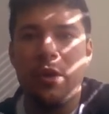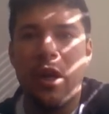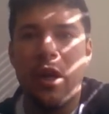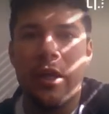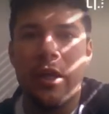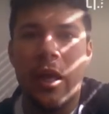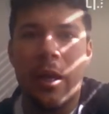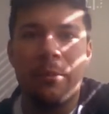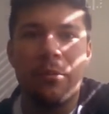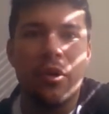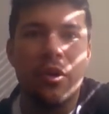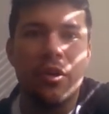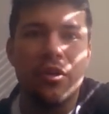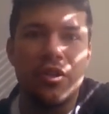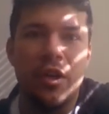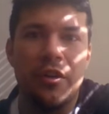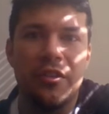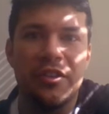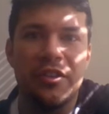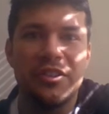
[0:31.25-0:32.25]
and I am going to
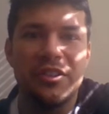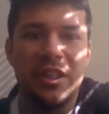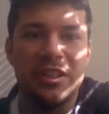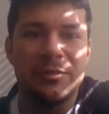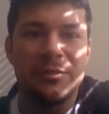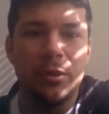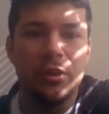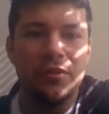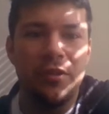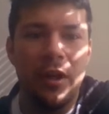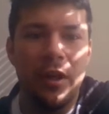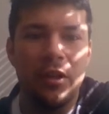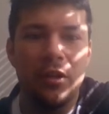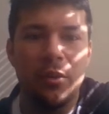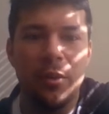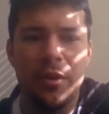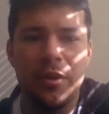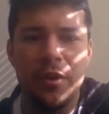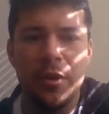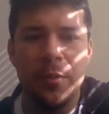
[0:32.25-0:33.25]
share this Desmos
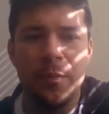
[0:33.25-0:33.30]
file with